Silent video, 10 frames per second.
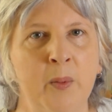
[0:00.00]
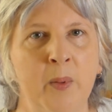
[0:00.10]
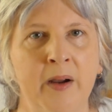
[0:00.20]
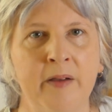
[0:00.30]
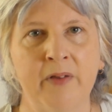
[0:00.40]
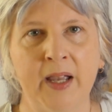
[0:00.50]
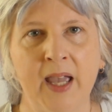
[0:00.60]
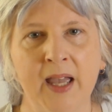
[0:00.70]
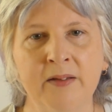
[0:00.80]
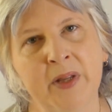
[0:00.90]
wherever I
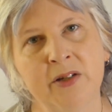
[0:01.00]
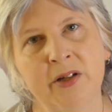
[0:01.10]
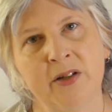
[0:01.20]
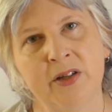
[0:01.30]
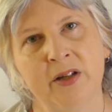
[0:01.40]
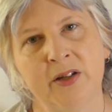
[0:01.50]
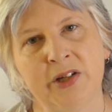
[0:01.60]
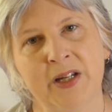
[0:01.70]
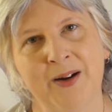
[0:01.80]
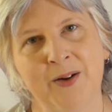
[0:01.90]
can. Pleasure to
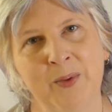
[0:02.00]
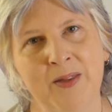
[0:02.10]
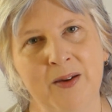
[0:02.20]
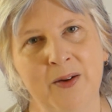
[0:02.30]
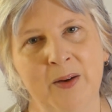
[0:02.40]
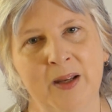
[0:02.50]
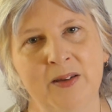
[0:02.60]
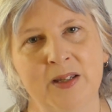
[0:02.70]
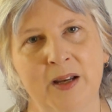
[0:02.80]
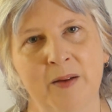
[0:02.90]
share it with you,
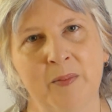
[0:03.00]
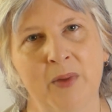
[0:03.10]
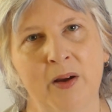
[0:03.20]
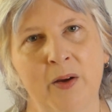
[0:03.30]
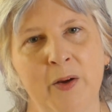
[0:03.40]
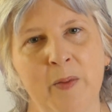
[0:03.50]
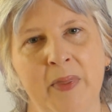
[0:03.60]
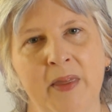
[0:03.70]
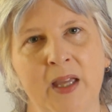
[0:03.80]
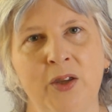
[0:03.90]
and I
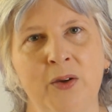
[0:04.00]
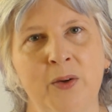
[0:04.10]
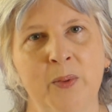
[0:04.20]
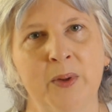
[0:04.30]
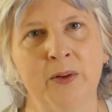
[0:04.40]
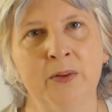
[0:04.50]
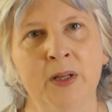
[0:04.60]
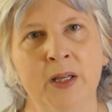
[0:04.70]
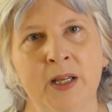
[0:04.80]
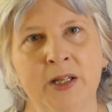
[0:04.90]
hope that you will
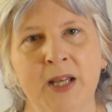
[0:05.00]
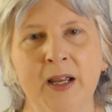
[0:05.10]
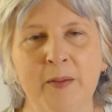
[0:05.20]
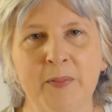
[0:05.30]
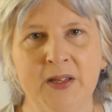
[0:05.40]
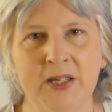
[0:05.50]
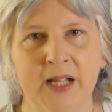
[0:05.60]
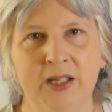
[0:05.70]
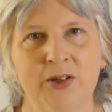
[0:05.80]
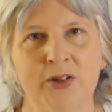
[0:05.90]
take up the
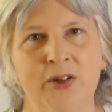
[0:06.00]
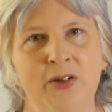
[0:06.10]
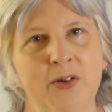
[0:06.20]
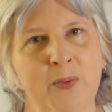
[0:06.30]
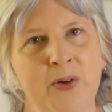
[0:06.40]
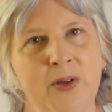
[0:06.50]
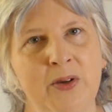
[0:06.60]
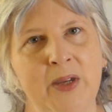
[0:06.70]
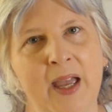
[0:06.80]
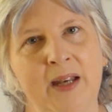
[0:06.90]
challenge to do what
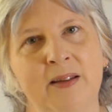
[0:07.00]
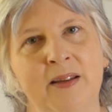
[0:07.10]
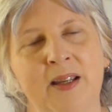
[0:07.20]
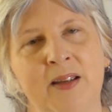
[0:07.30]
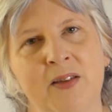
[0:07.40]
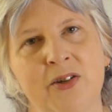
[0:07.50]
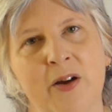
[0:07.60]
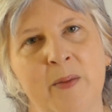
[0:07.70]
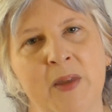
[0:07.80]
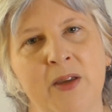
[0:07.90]
you can in the
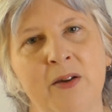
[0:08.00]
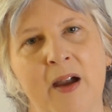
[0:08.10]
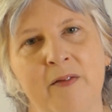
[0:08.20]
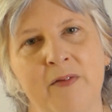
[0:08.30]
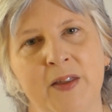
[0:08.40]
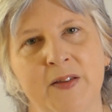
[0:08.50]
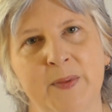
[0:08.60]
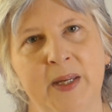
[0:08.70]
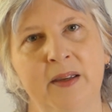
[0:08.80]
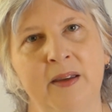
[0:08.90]
time that you have this
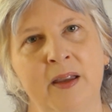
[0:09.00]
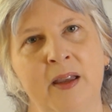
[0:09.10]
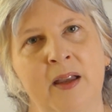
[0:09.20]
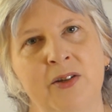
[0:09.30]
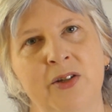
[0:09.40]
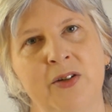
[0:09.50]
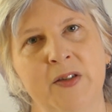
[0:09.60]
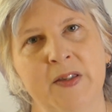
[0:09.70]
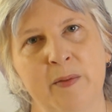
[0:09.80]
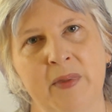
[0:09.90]
week to do
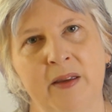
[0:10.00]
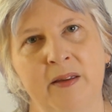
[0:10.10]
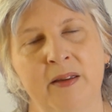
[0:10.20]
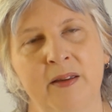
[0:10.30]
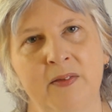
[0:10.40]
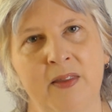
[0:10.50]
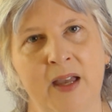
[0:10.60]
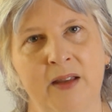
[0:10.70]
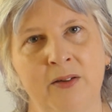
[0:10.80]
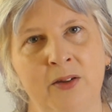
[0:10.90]
something
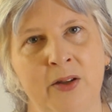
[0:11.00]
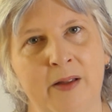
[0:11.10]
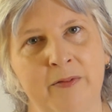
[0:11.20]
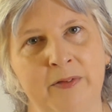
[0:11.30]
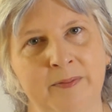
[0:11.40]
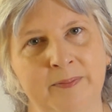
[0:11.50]
that you love.